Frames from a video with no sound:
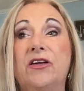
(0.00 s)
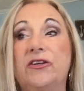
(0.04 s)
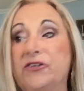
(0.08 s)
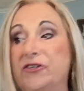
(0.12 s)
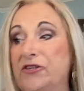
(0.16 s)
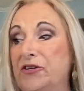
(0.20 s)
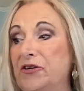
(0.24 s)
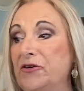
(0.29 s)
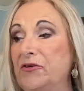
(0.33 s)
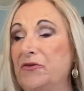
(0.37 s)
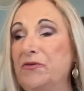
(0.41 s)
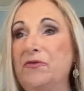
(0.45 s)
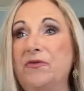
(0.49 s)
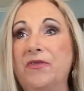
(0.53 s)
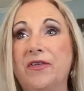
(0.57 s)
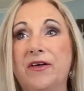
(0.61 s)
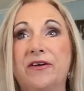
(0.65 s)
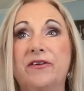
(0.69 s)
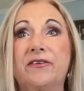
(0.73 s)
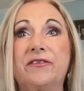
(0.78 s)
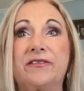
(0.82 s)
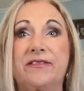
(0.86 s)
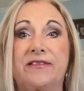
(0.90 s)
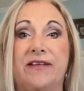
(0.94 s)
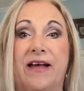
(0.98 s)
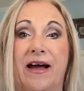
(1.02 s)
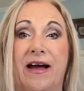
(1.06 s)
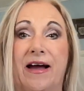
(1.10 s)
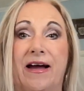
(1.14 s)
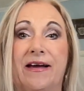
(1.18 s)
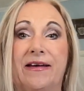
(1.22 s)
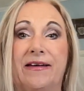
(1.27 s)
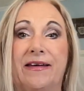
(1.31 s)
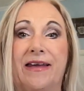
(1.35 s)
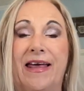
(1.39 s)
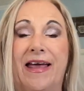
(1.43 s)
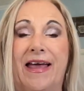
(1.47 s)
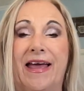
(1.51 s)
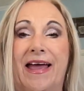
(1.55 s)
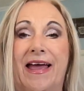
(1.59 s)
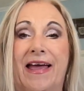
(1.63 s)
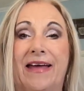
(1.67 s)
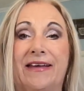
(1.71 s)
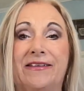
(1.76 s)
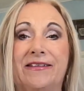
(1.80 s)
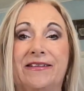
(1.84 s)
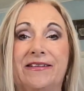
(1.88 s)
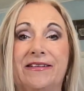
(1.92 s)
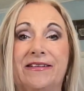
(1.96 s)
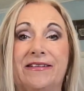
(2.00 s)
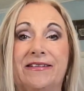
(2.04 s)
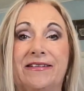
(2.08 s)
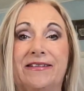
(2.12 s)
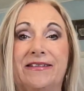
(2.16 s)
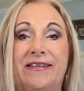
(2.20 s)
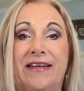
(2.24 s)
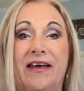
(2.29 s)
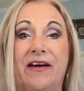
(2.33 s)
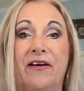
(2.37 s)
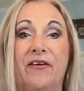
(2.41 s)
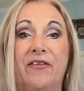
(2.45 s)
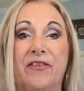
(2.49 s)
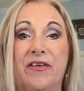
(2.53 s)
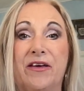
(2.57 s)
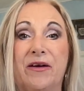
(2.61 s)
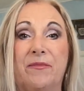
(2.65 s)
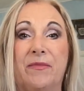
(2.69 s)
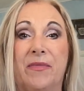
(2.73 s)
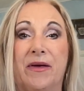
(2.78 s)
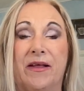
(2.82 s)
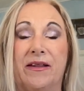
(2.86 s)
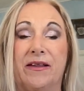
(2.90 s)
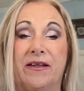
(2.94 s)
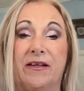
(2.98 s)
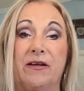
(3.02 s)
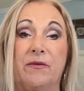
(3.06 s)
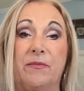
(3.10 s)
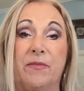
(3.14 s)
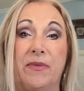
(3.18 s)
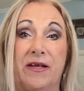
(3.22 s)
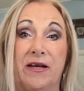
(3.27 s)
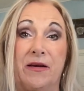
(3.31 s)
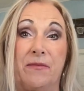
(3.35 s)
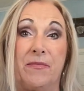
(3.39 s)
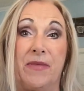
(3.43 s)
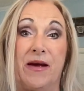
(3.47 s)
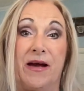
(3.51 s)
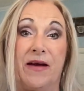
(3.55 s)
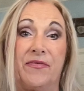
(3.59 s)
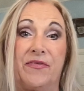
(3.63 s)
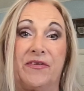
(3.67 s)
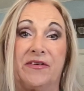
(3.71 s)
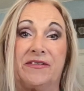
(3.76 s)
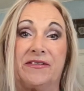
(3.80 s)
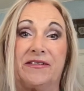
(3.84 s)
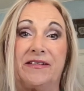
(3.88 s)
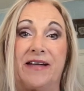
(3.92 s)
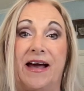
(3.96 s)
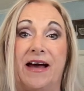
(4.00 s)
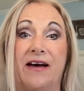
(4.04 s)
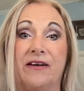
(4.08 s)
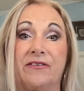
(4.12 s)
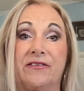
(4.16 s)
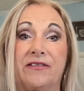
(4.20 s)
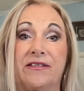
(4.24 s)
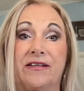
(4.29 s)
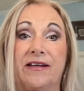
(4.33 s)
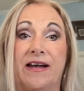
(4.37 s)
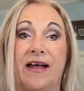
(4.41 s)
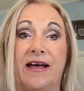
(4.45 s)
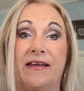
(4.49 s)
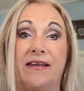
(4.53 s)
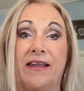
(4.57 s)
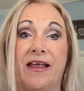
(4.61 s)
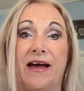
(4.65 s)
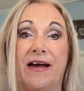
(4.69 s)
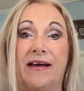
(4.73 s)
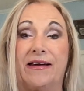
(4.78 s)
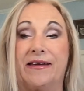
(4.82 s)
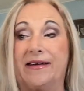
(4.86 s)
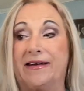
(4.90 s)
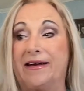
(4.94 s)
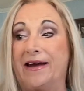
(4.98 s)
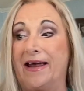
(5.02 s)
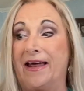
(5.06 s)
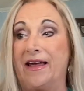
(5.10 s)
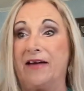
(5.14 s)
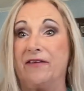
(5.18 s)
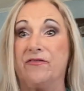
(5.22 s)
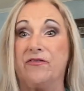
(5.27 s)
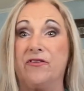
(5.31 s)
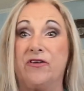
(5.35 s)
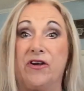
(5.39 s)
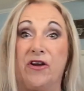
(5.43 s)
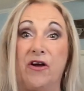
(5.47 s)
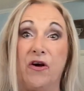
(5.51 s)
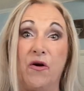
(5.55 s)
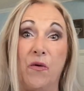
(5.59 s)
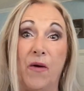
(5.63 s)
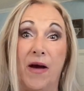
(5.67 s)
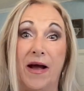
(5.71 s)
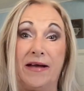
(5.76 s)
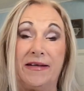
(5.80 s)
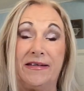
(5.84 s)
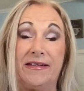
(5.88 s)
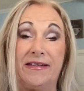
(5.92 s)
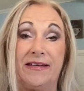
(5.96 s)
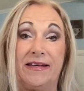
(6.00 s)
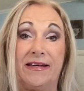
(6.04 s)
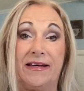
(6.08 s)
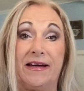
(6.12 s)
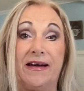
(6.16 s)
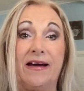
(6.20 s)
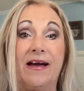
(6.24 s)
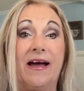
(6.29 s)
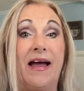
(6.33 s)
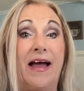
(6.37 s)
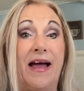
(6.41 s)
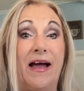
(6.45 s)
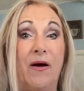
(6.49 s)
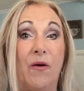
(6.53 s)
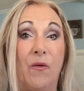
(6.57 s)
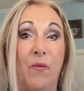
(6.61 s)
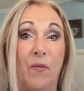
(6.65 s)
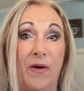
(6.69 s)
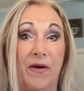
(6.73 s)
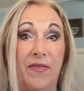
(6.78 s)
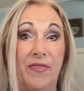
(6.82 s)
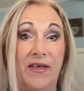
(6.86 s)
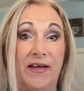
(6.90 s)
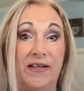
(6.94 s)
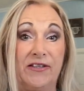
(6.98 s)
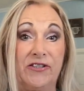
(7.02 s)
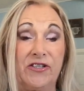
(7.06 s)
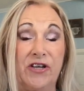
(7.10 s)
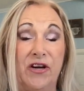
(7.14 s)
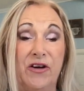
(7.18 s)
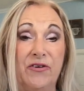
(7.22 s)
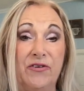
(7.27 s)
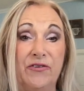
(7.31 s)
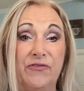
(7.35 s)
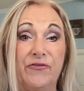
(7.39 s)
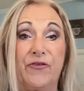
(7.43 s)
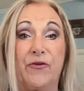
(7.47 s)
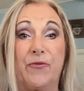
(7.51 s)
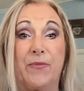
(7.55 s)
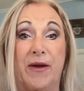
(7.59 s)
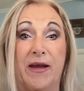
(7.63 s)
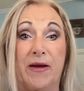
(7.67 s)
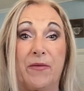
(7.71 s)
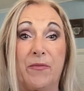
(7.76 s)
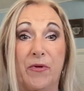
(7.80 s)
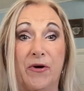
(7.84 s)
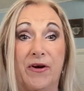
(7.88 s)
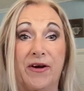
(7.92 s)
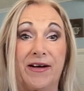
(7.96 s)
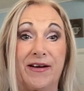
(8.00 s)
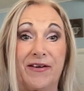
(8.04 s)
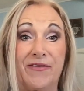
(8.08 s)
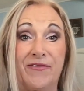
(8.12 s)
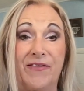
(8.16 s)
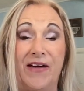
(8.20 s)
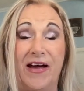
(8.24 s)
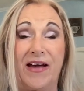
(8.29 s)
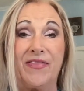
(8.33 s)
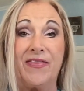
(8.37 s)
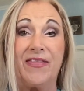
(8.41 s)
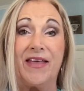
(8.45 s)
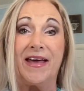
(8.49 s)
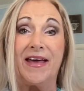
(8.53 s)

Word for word: to their site and just tell them a little bit about the styles that I like, and I have no idea what they chose for me. We're going to find